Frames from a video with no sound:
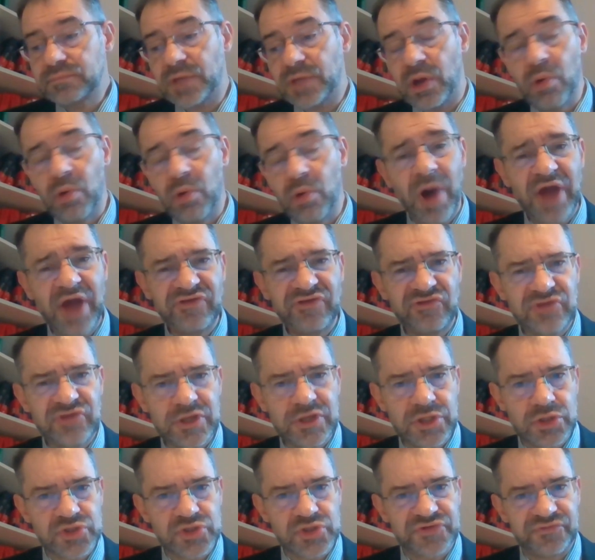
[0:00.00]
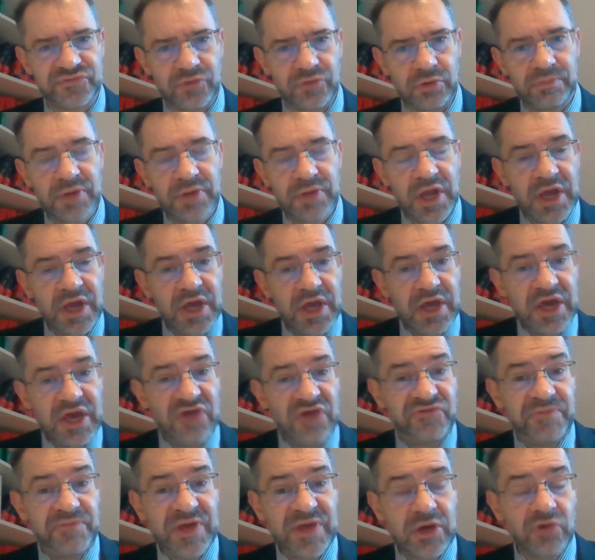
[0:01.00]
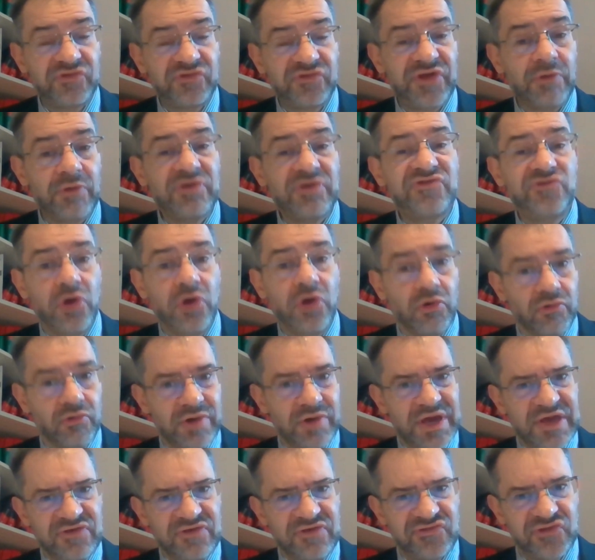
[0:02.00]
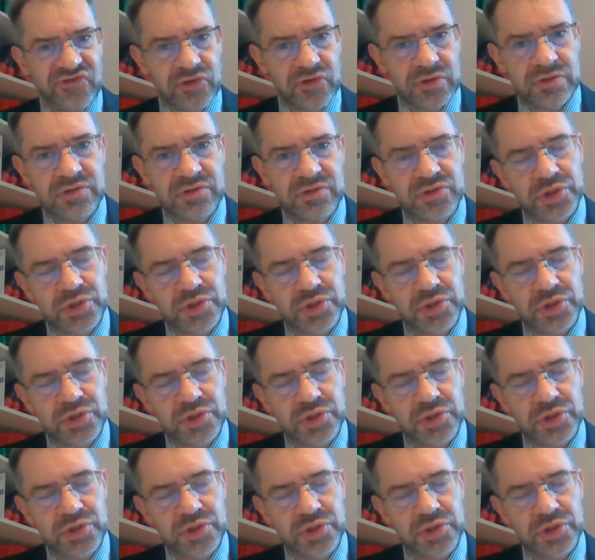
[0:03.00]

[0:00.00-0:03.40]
Why isn't it useful? It's because there is no reason